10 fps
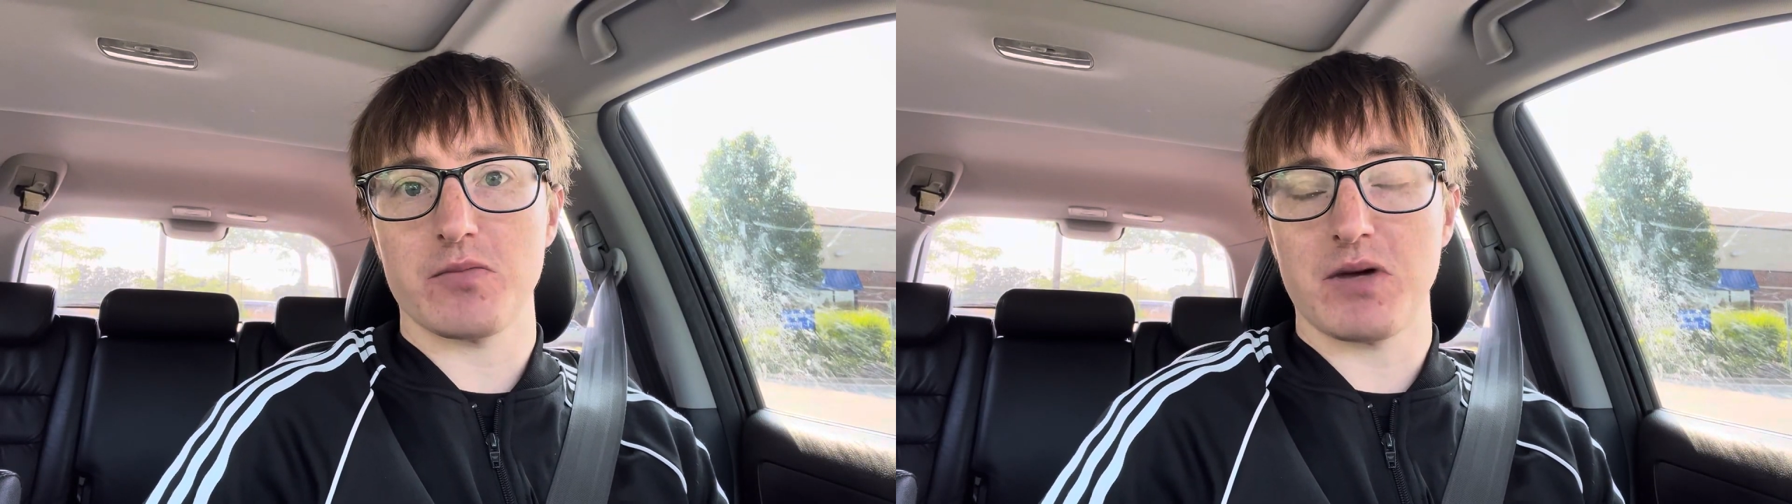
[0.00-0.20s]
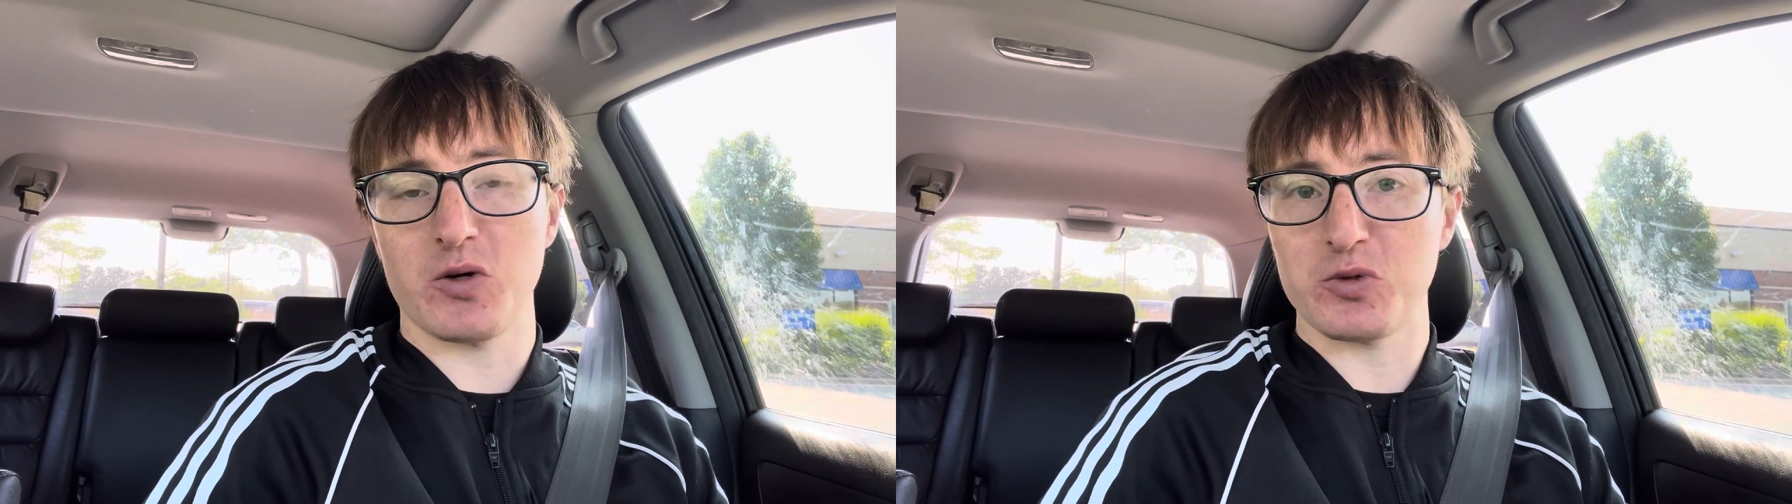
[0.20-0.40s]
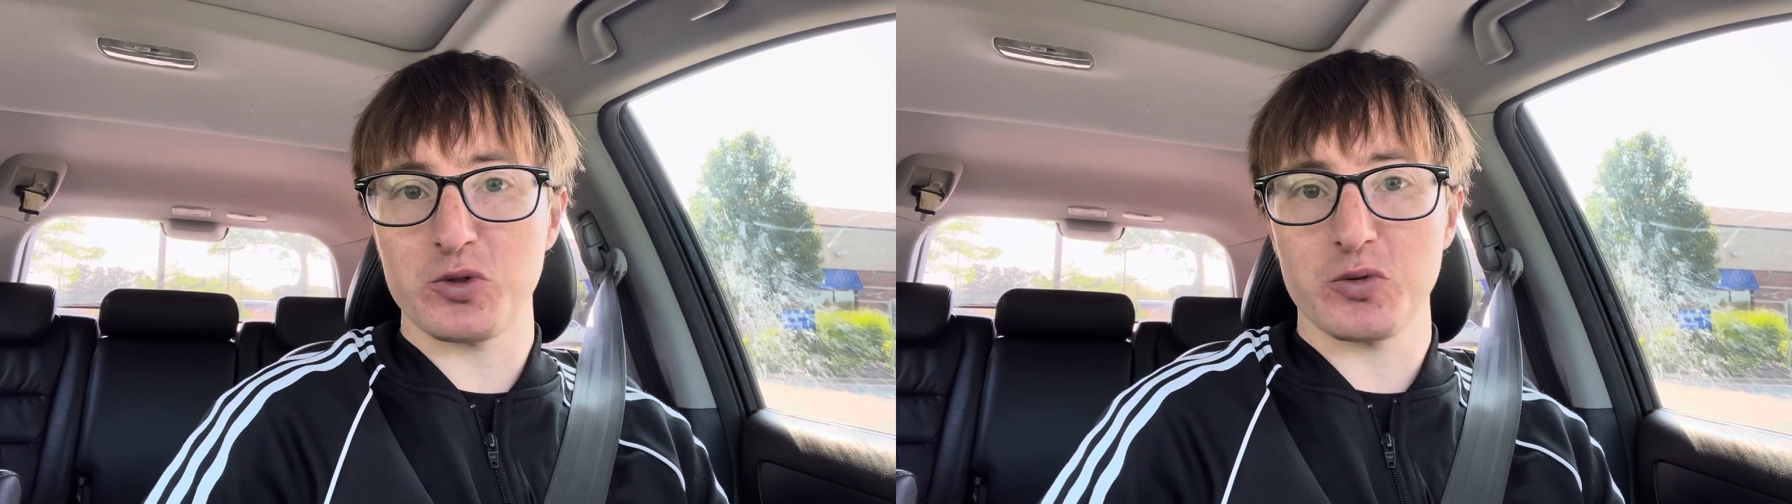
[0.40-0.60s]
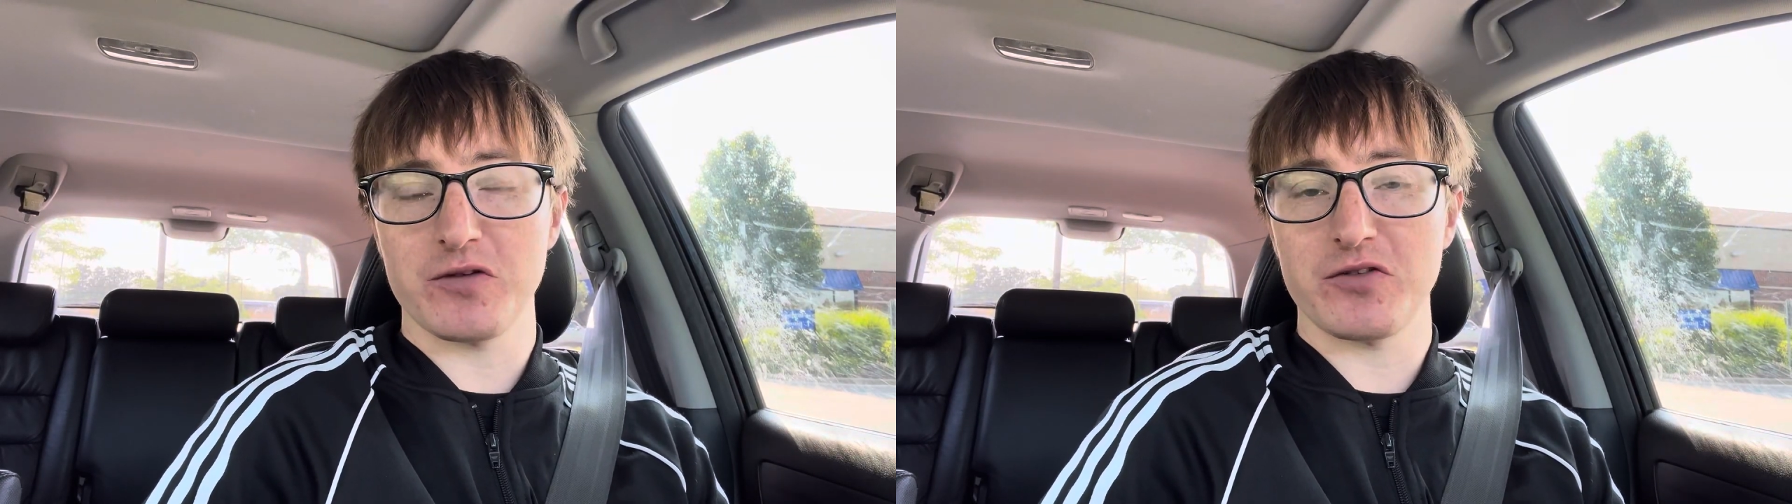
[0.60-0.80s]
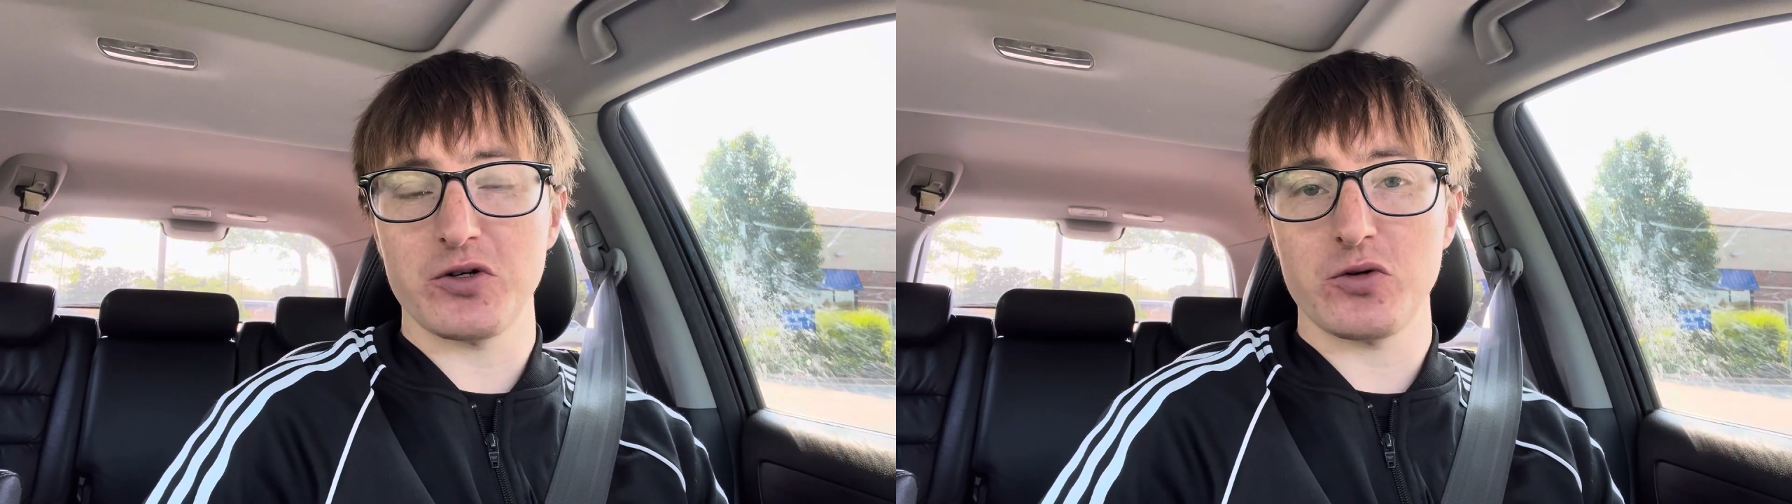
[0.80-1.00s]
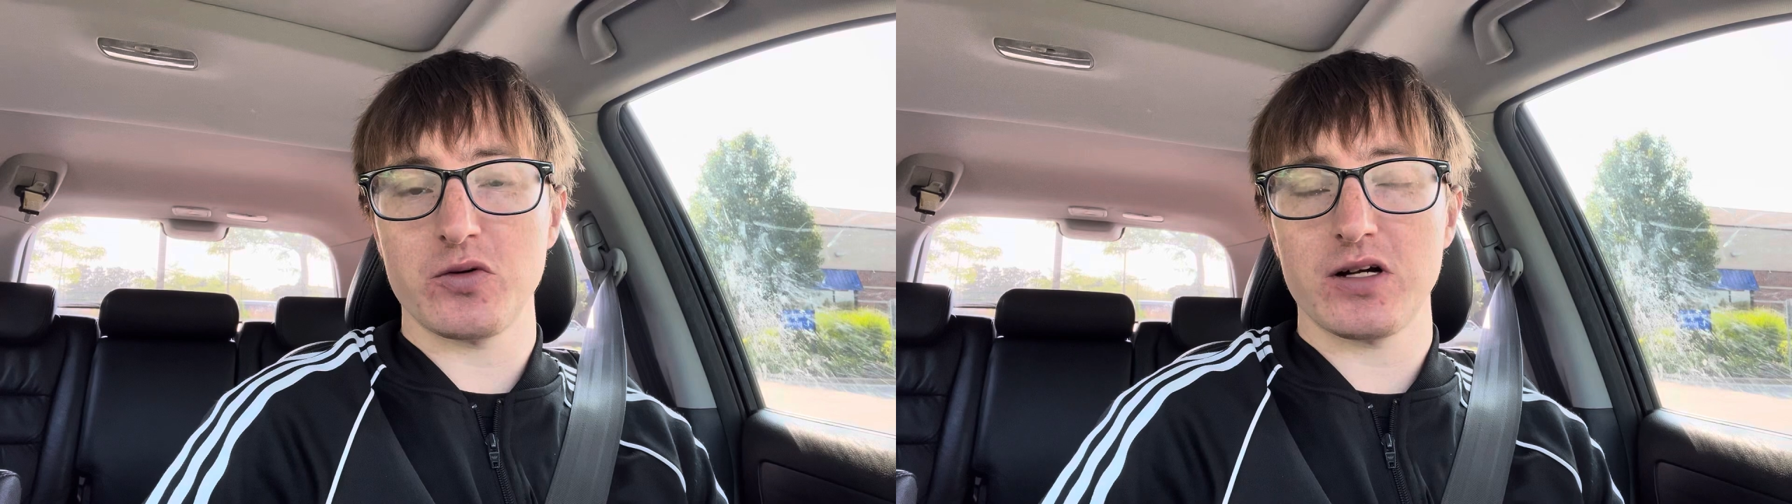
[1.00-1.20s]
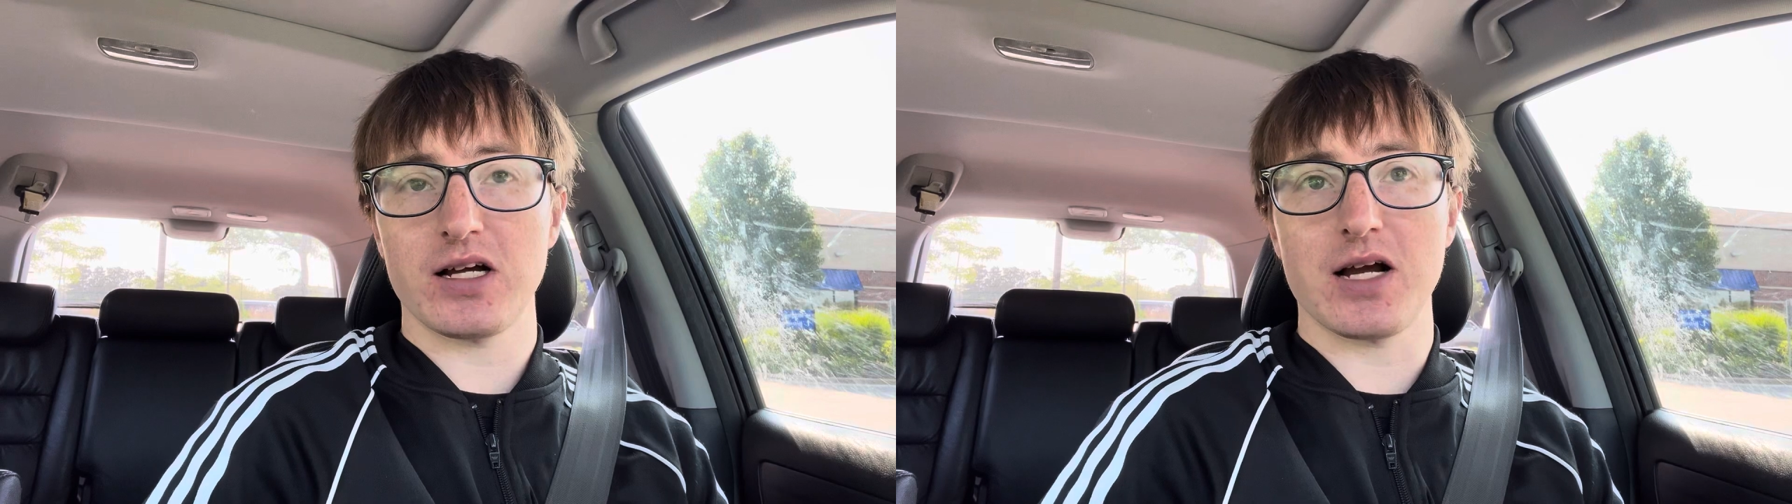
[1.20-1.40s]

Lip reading: Mountain Dew review.